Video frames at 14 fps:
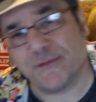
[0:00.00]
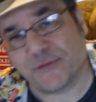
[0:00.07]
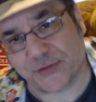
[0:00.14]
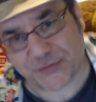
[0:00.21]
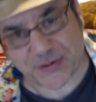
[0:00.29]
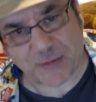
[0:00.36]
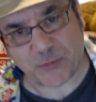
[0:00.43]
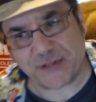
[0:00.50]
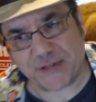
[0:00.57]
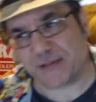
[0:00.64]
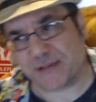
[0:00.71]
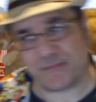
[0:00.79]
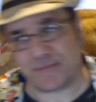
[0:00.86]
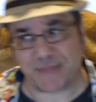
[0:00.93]
And for
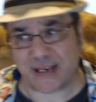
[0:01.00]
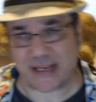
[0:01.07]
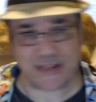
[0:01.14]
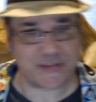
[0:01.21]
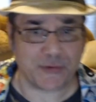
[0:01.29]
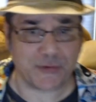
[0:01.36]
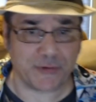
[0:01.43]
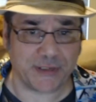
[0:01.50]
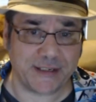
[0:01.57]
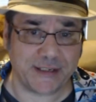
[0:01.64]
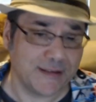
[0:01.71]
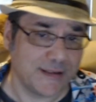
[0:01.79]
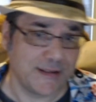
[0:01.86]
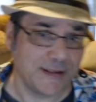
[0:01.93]
some reason, I guess it
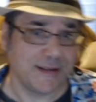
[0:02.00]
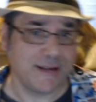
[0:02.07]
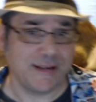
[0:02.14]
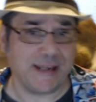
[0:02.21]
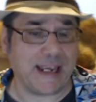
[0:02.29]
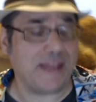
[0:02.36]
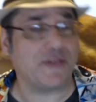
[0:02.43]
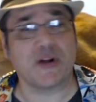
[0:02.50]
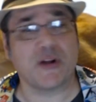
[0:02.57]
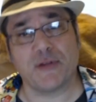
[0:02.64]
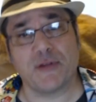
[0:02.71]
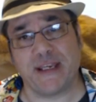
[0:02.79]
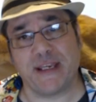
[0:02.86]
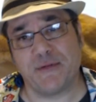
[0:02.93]
only,
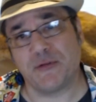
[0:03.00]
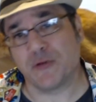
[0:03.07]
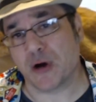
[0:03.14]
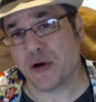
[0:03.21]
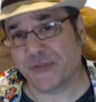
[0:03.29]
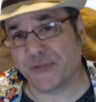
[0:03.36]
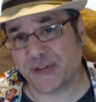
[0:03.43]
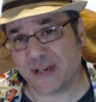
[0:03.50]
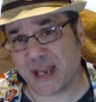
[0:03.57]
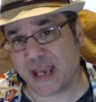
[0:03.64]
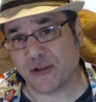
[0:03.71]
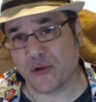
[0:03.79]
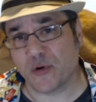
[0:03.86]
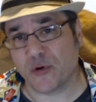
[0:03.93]
either it only
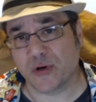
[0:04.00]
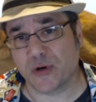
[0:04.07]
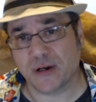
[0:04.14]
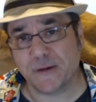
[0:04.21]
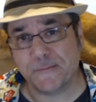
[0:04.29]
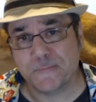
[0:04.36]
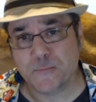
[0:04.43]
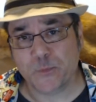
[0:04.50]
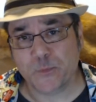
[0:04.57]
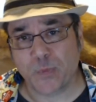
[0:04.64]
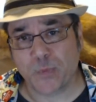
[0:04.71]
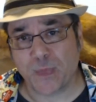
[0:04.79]
grows in Nangalore,